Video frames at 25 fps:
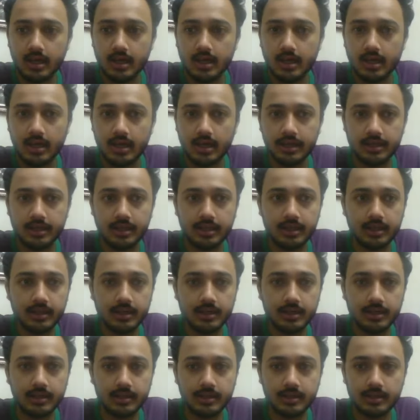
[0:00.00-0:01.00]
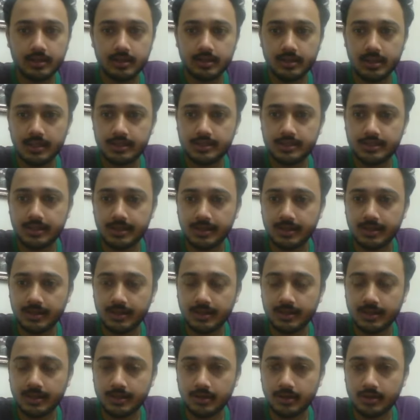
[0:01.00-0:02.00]
I think that's it.
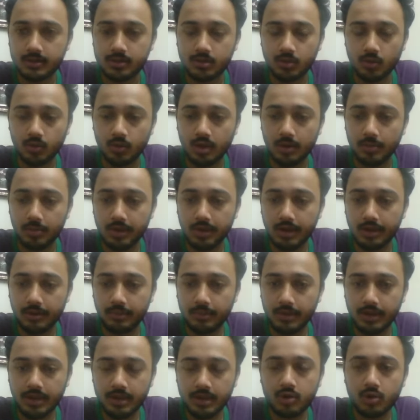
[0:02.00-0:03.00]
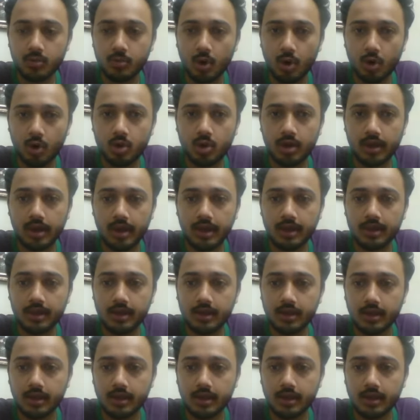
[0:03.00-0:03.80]
So we'll meet tomorrow again